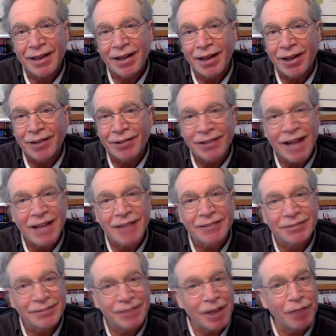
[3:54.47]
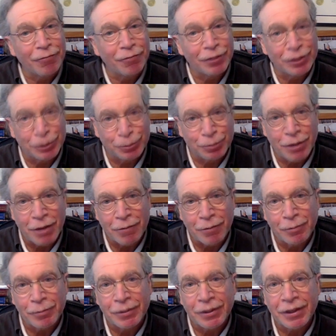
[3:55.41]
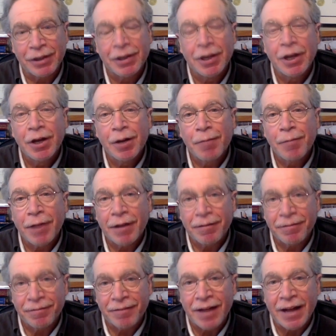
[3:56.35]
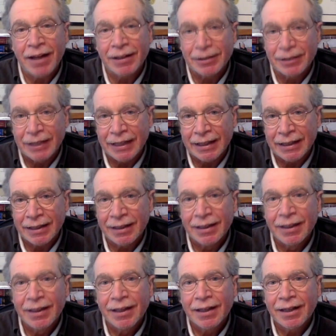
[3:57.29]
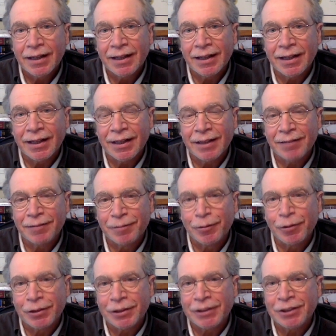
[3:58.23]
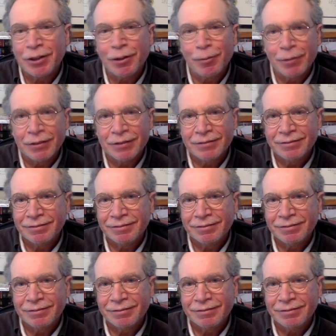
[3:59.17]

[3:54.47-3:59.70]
a lot of leverage probably by filing for an annulment,